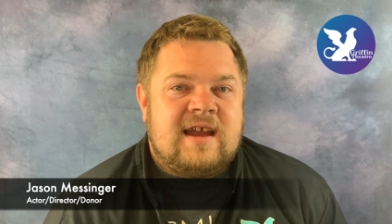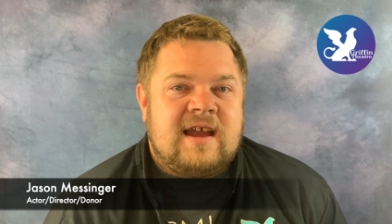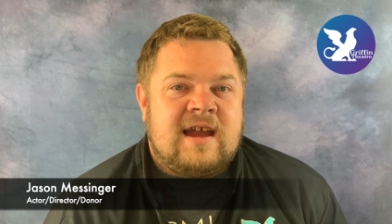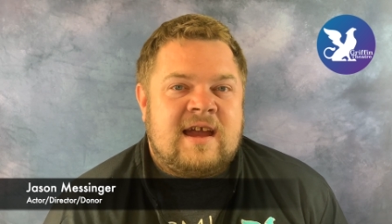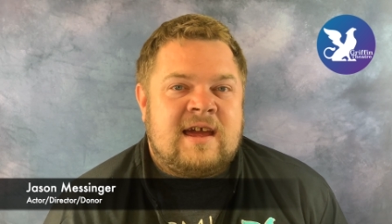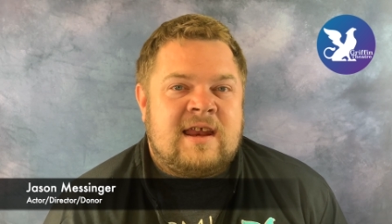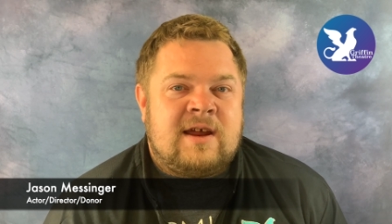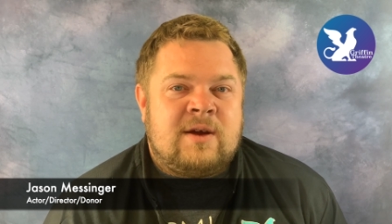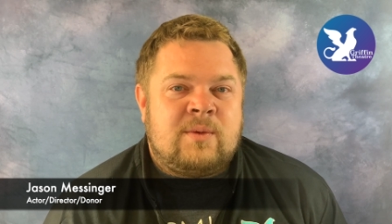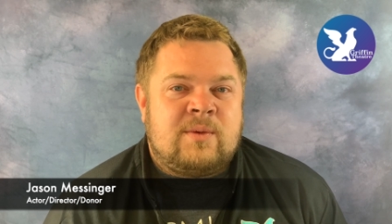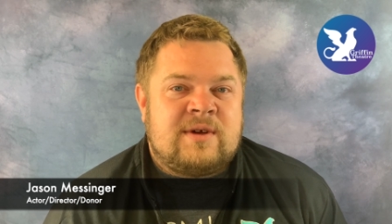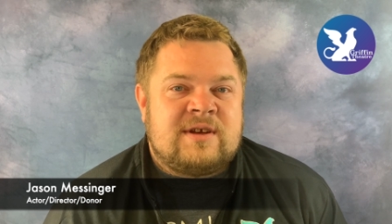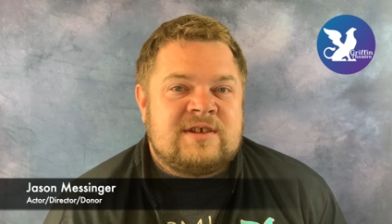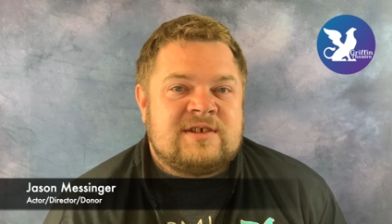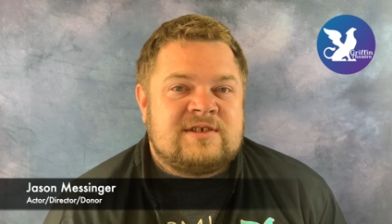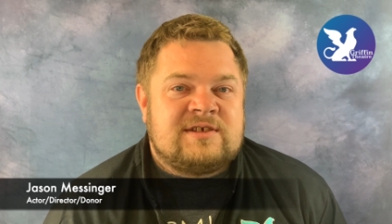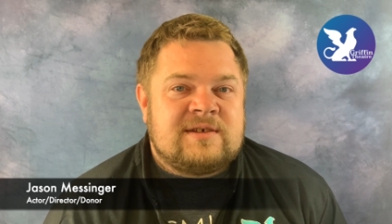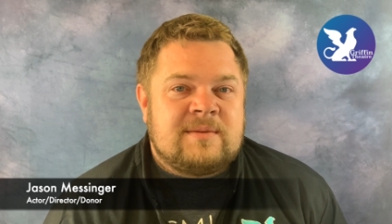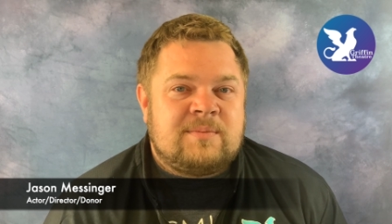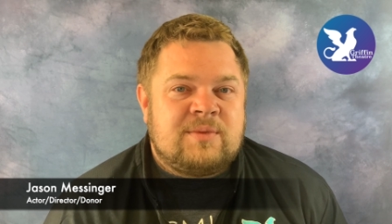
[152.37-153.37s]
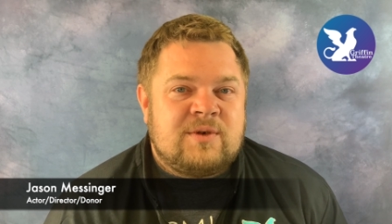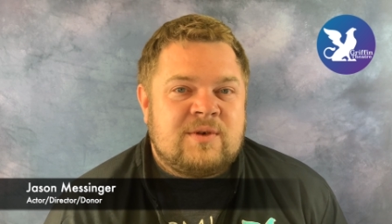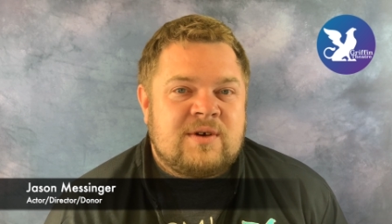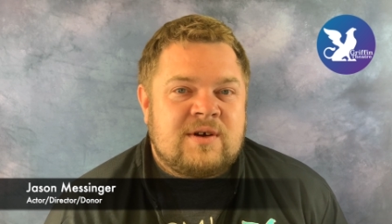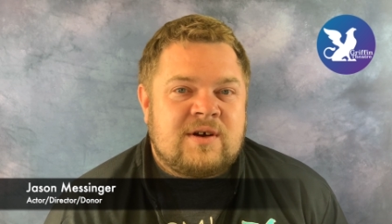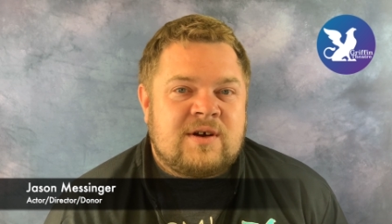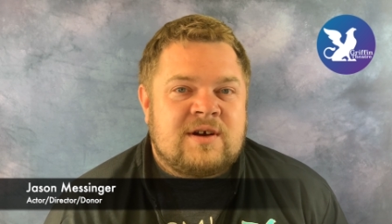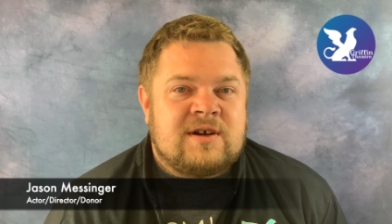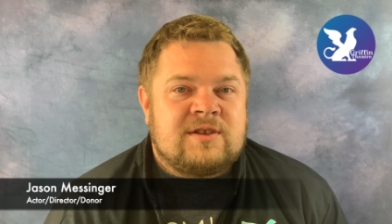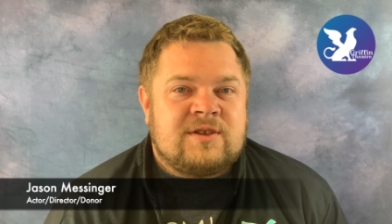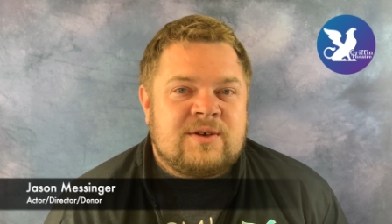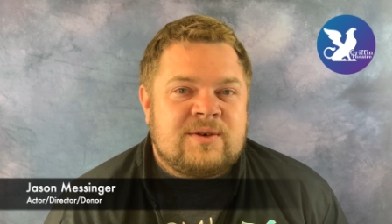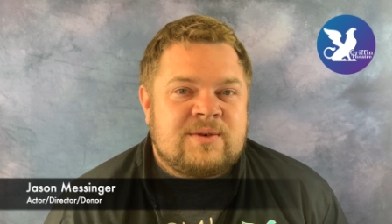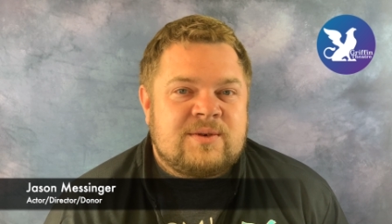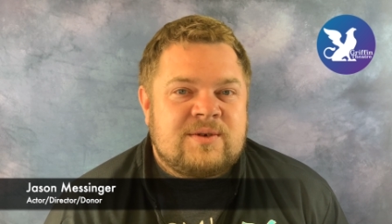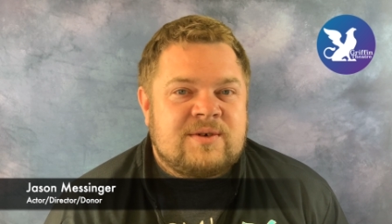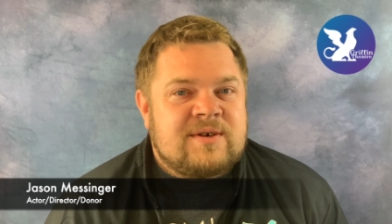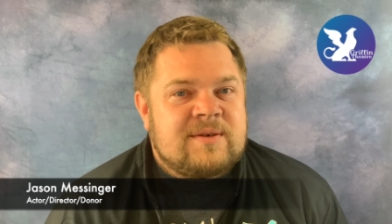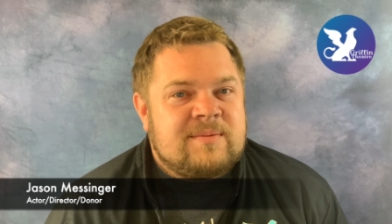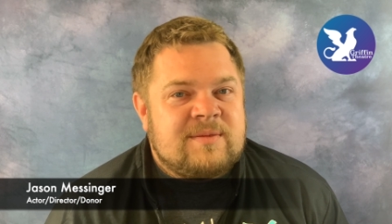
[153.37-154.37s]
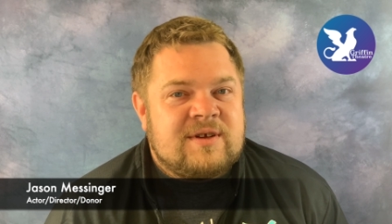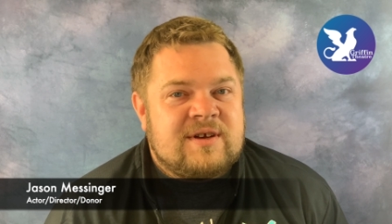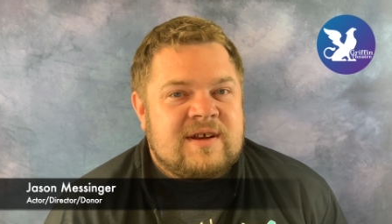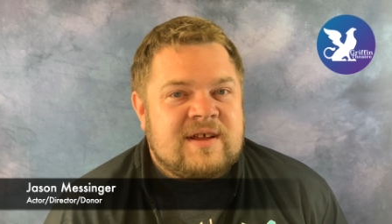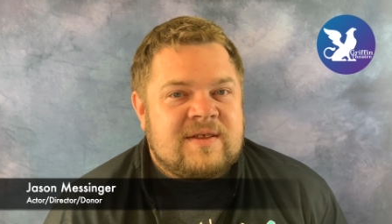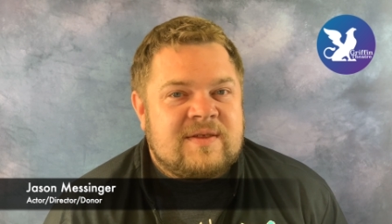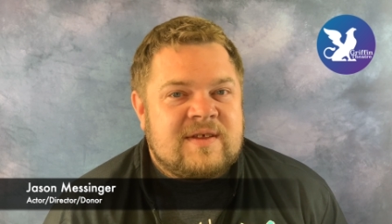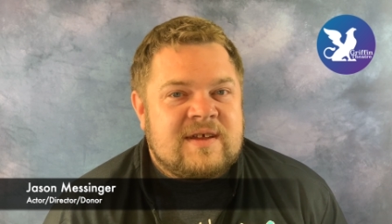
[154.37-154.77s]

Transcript: and I want to support our local community